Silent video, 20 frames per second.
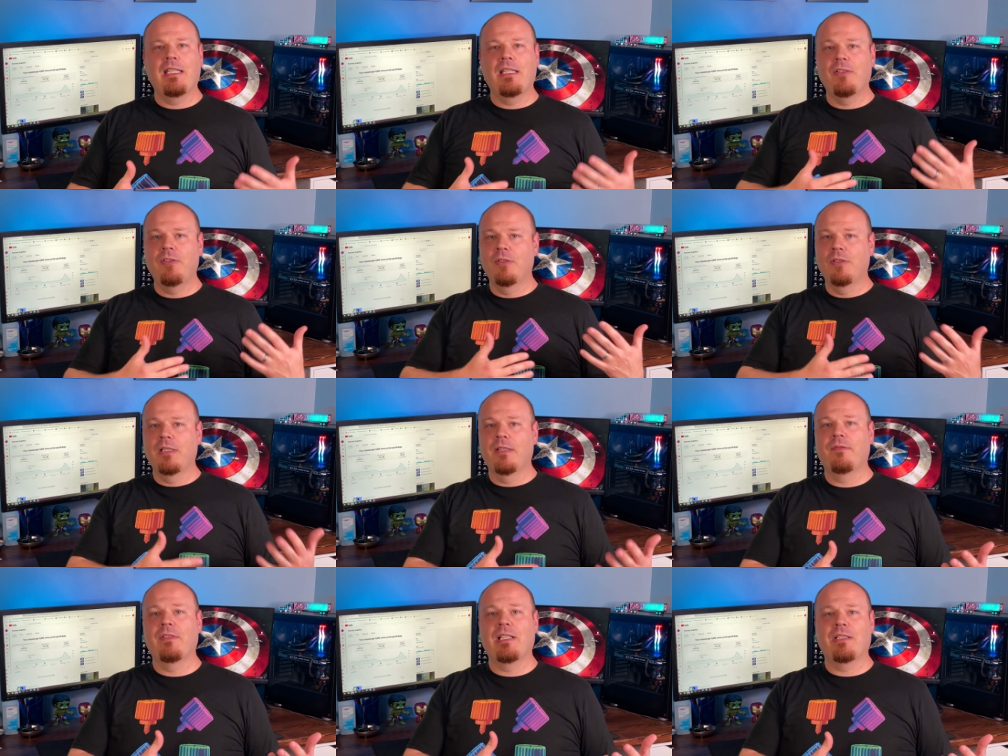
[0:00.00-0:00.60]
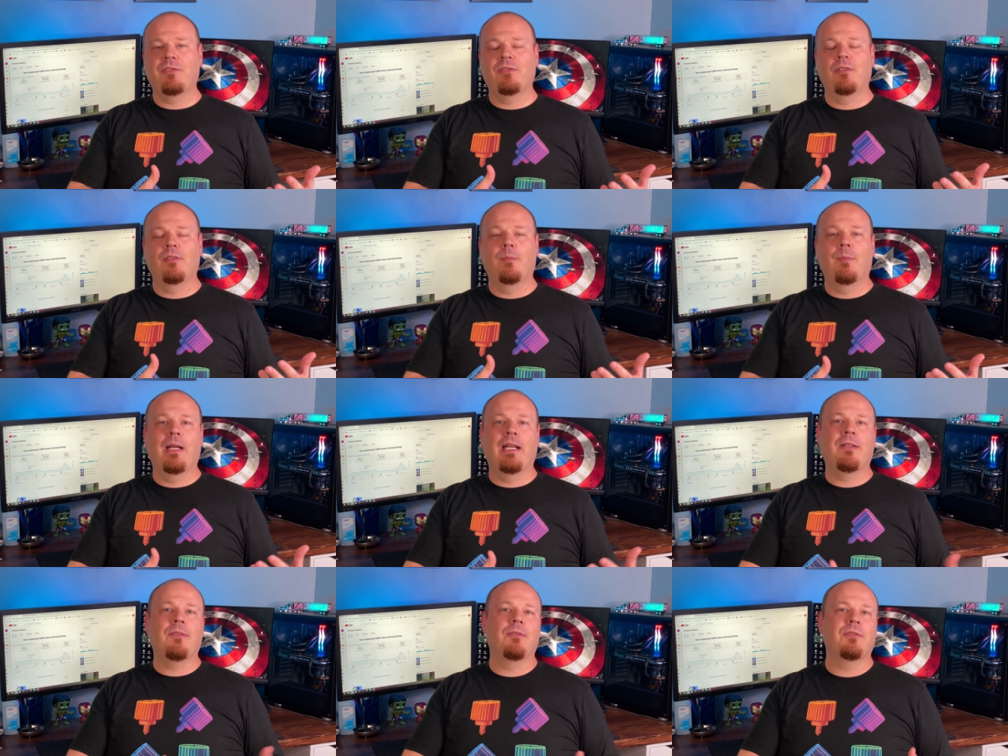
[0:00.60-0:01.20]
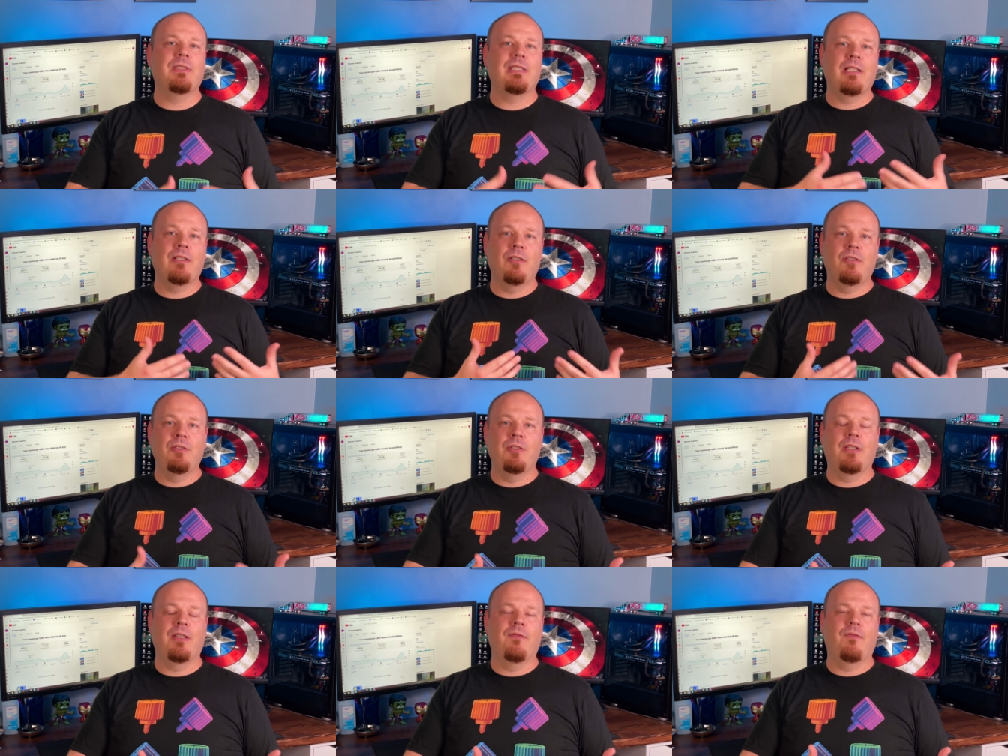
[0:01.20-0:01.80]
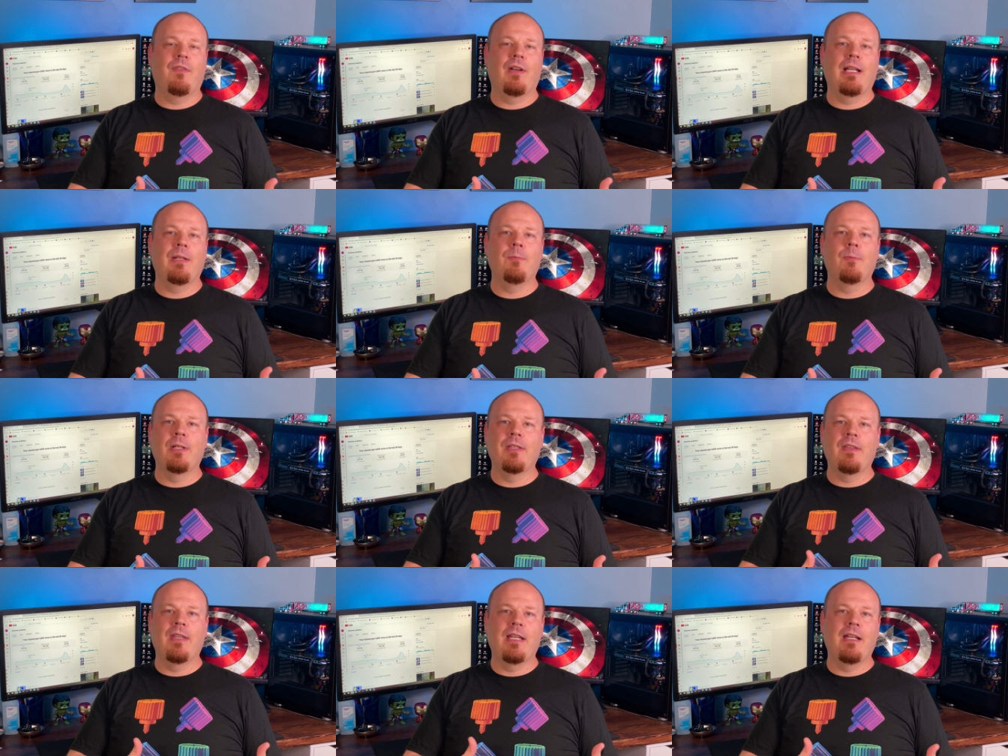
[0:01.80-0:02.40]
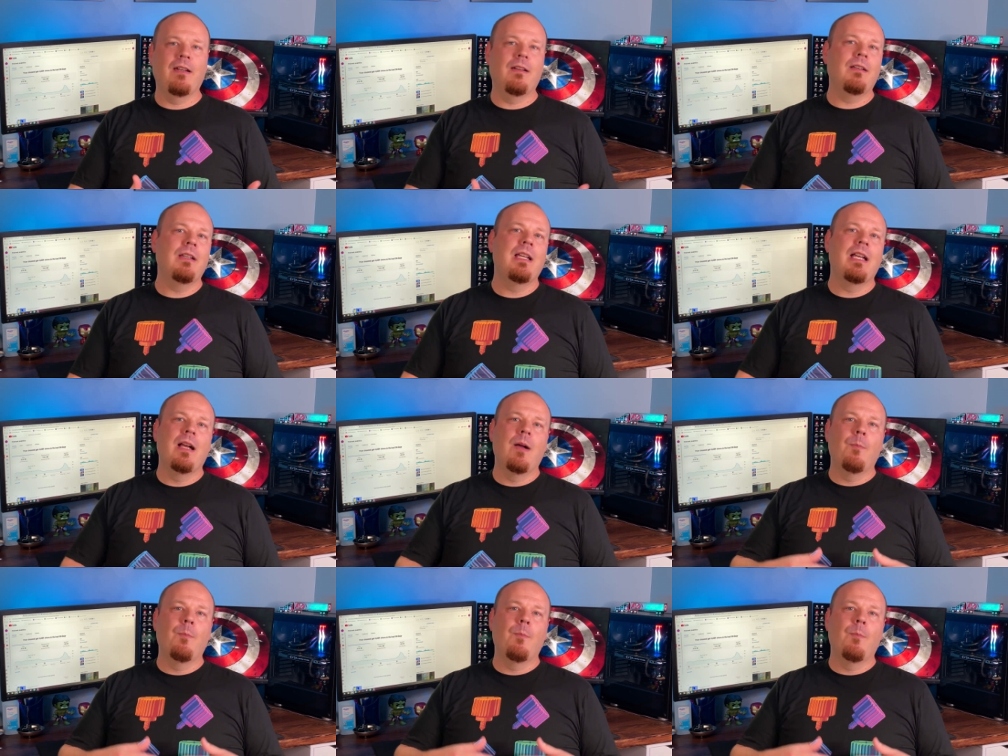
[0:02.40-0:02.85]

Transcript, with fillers: and you live next to a micro center and you can find one there.